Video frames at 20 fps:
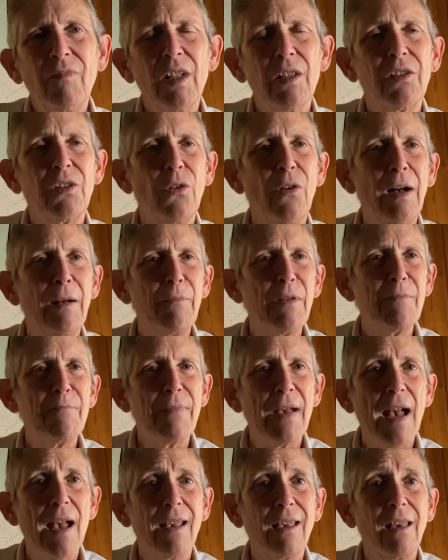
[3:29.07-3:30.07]
So I'll be
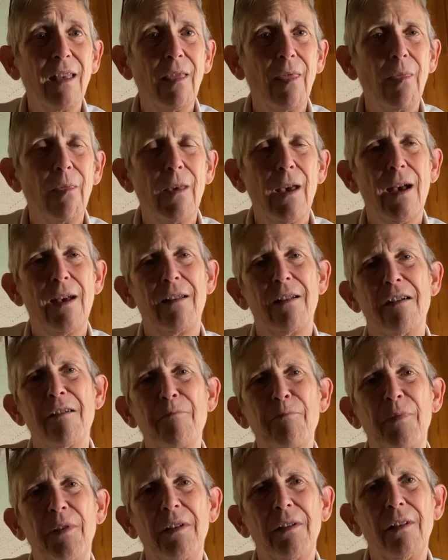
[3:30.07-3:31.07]
bagging that
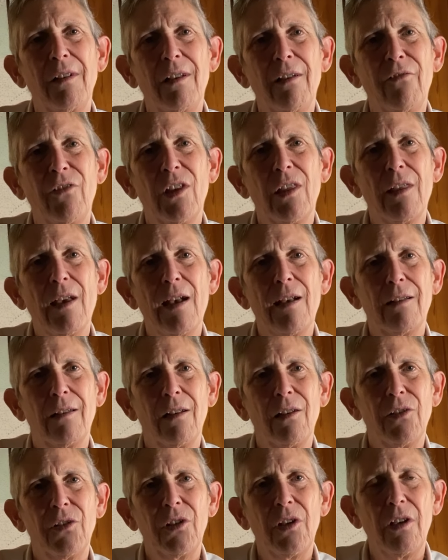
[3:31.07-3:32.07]
up and giving that
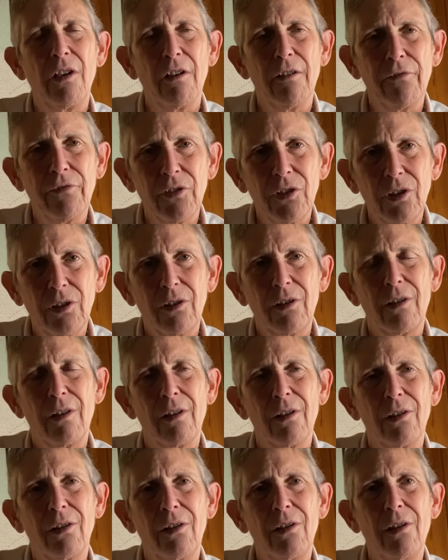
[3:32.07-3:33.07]
as gifts
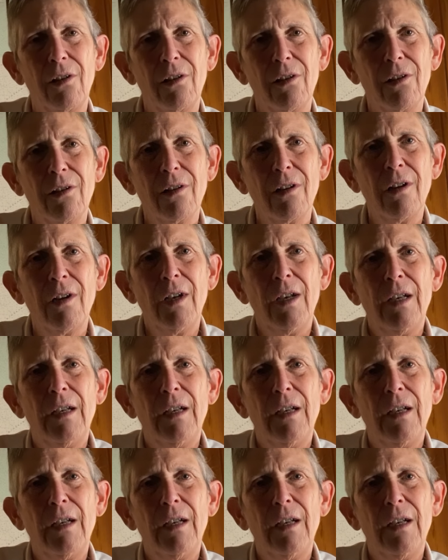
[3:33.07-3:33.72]
this year.